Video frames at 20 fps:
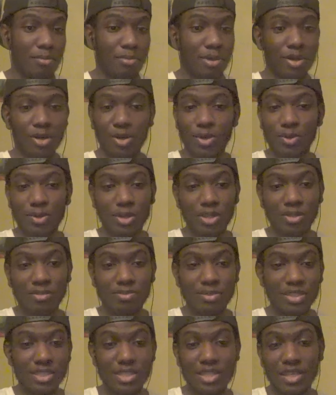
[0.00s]
But hold up,
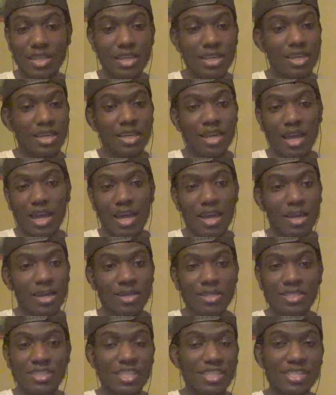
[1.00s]

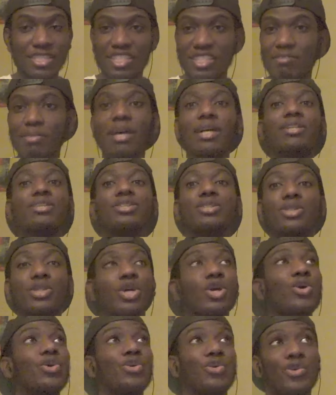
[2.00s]
Dizzy about to
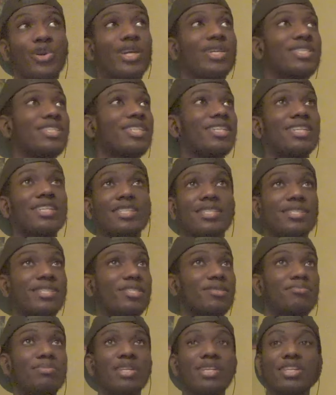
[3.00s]
go crazy because
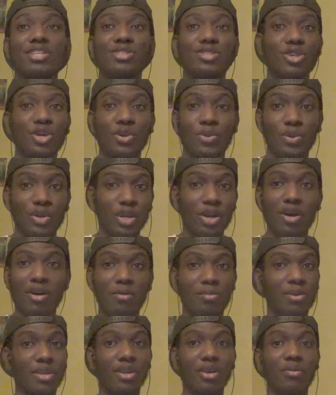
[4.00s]
this beat is going
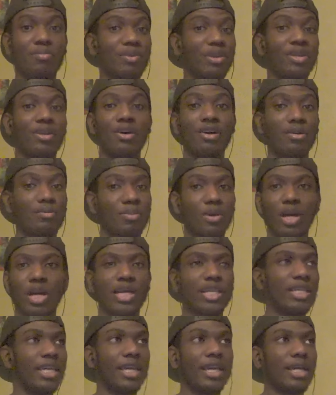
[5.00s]
up and up and up.
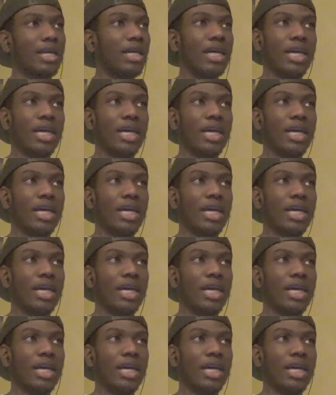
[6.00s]
Yeah,